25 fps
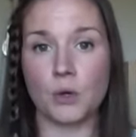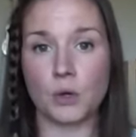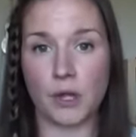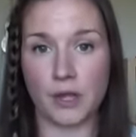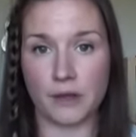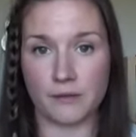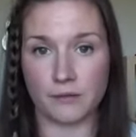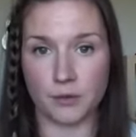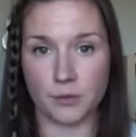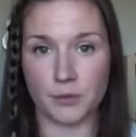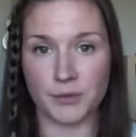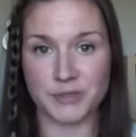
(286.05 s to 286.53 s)

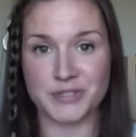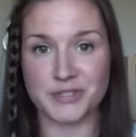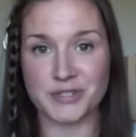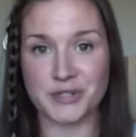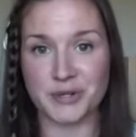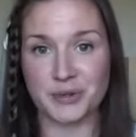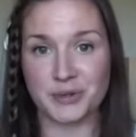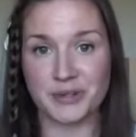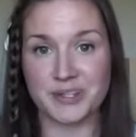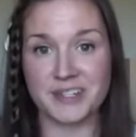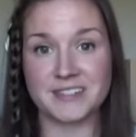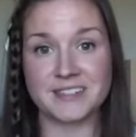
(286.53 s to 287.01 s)
everyone's
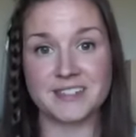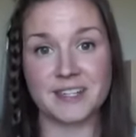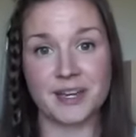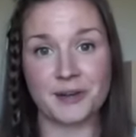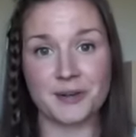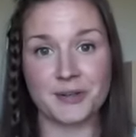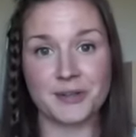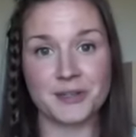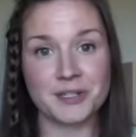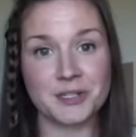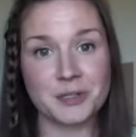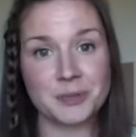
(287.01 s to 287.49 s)
toning it
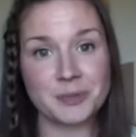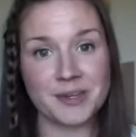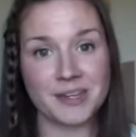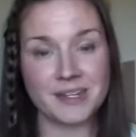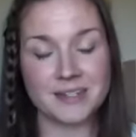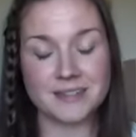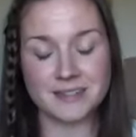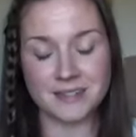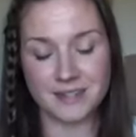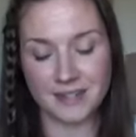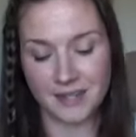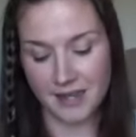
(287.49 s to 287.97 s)
down a little
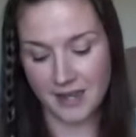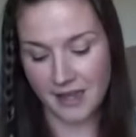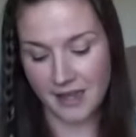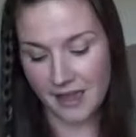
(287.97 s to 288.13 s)
bit.